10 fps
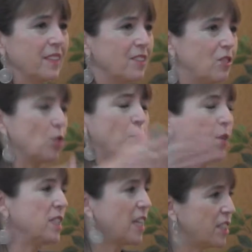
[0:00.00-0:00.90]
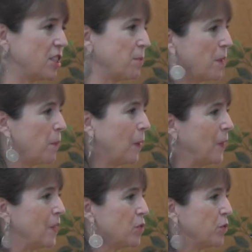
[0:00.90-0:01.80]
super intelligent people
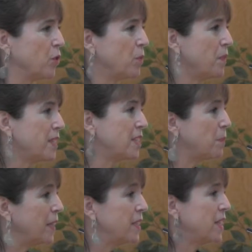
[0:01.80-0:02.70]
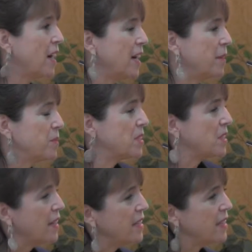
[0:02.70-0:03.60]
in this room that spend time
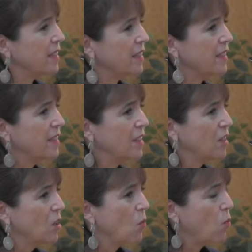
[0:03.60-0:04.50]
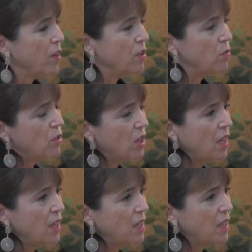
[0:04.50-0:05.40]
studying what you
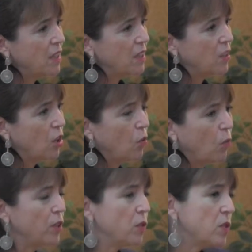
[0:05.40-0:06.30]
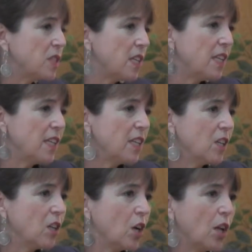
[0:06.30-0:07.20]
think or what you see
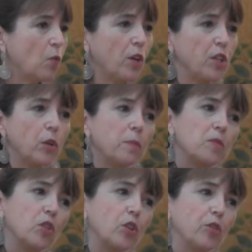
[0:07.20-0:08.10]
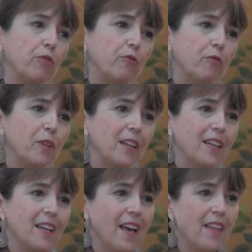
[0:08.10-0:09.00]
and what you observe.
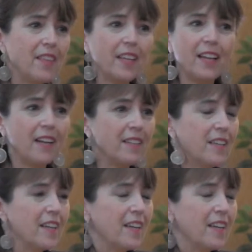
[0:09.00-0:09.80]
And then I